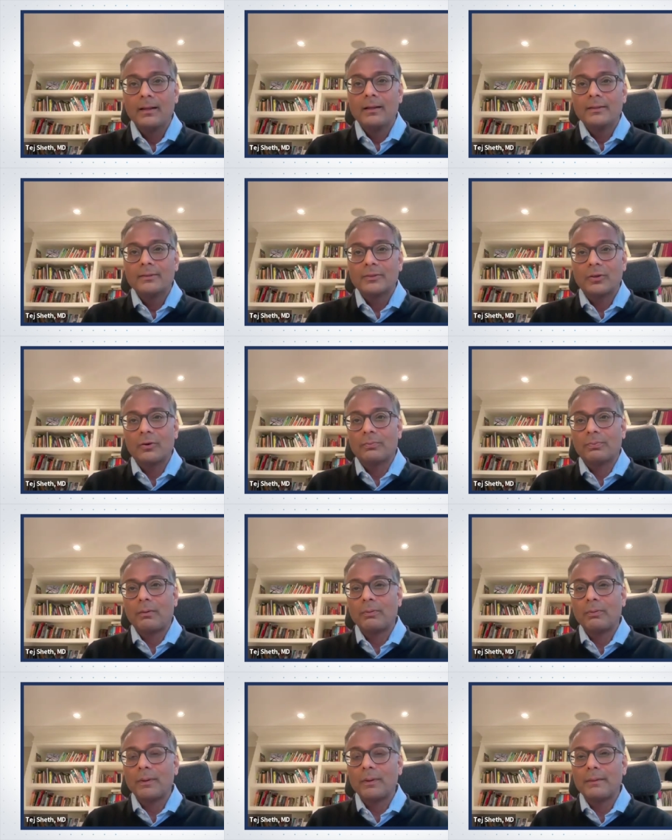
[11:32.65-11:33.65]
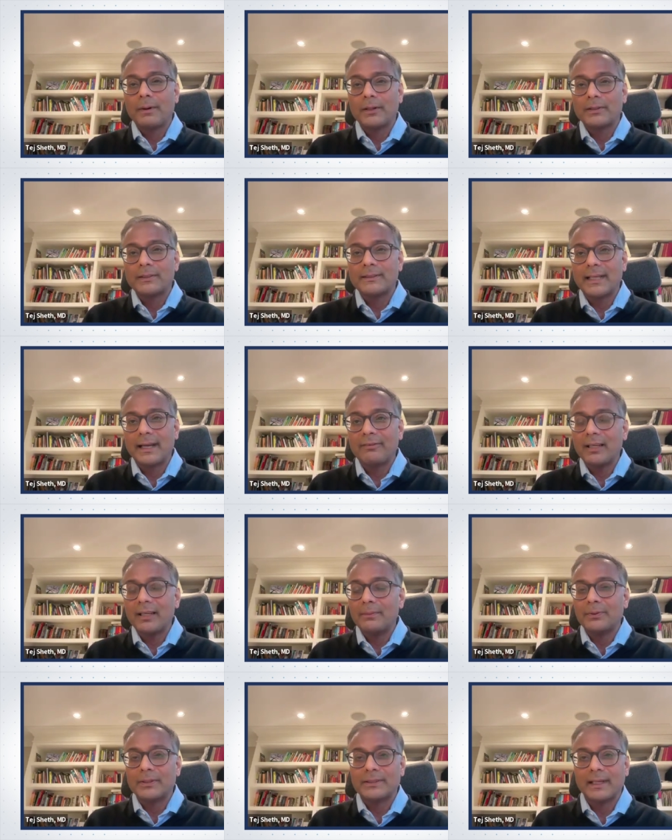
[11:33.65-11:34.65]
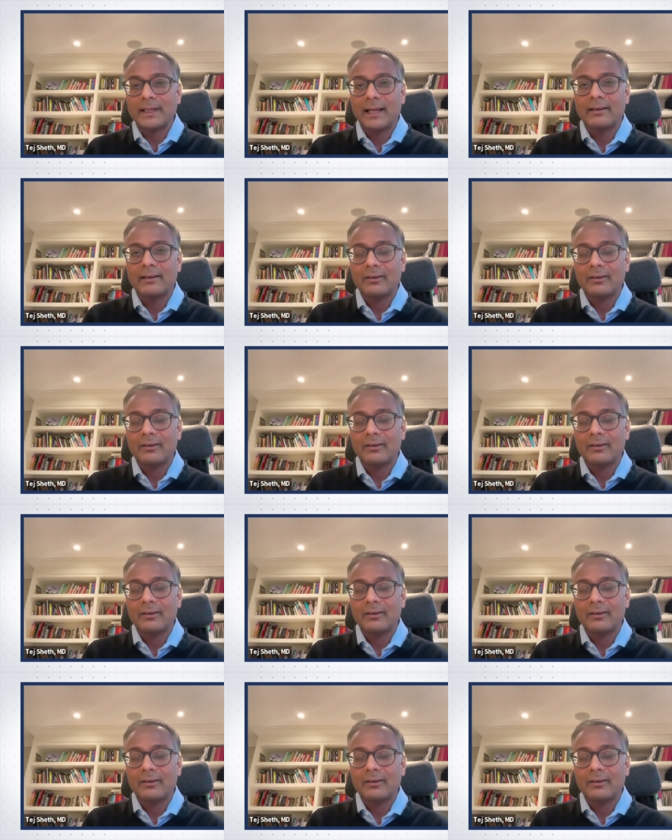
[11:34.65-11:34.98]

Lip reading: So probably about 70%